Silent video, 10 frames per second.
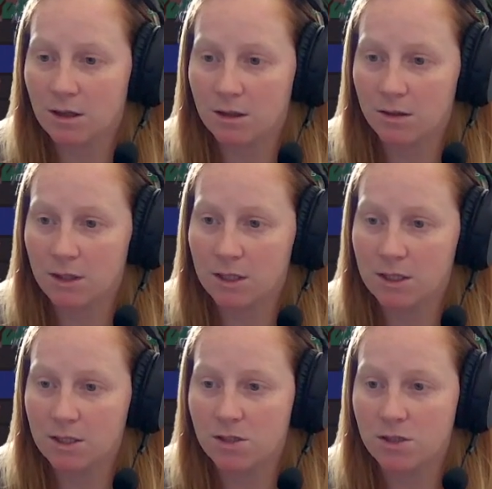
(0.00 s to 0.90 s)
It's
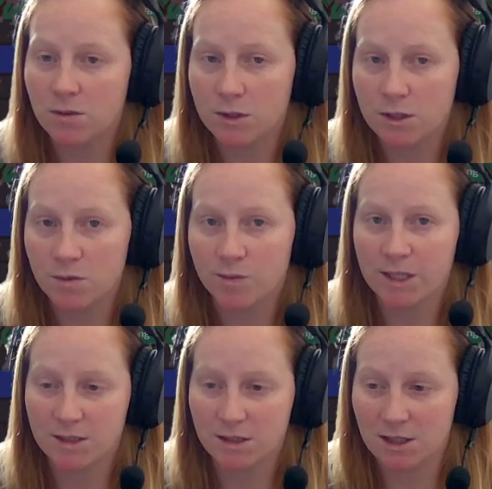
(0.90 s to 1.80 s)
just super simple
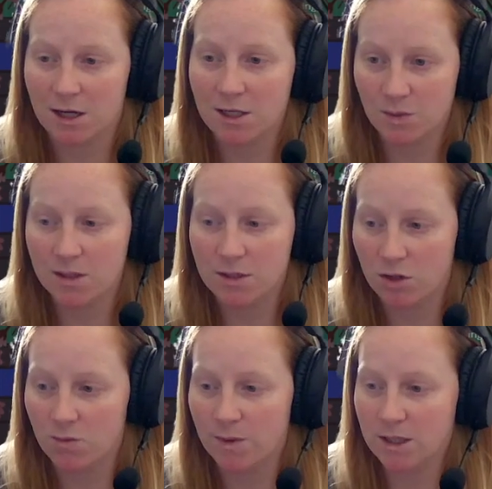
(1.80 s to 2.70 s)
because it ties well into
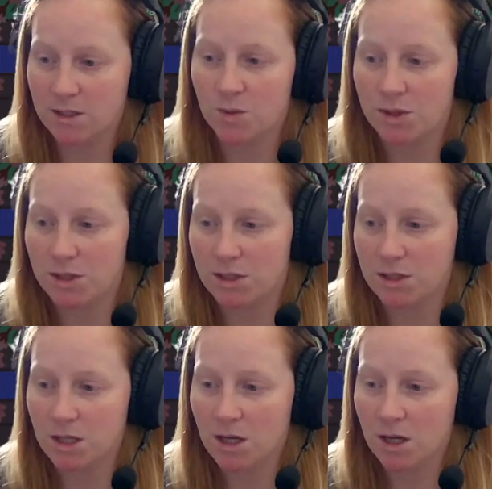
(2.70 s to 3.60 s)
OBS with
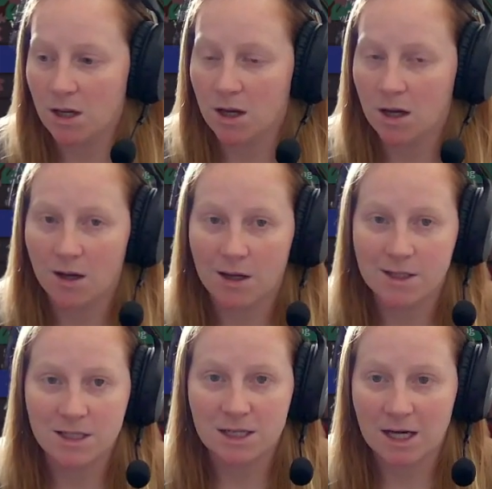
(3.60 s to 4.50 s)
this
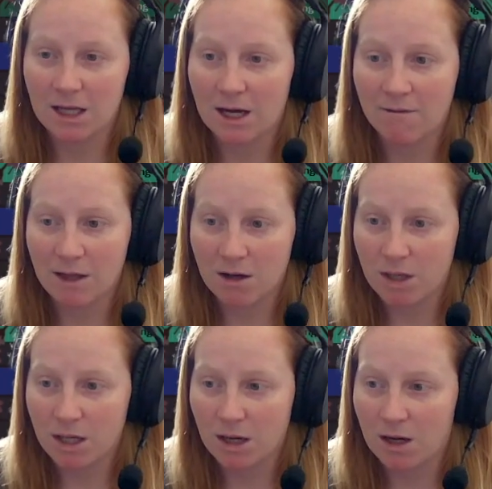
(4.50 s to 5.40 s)
se.live that
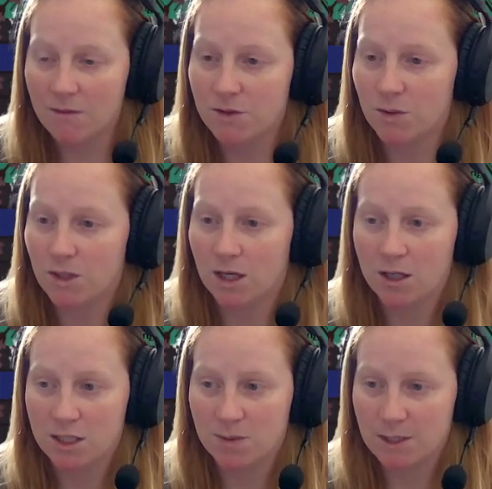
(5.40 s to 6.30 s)
we have, so I can
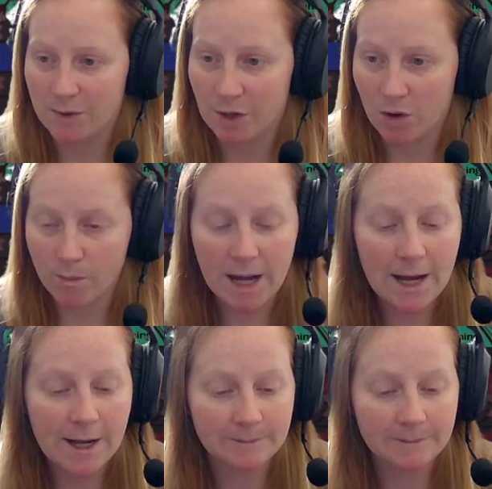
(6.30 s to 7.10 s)
customize my own bot.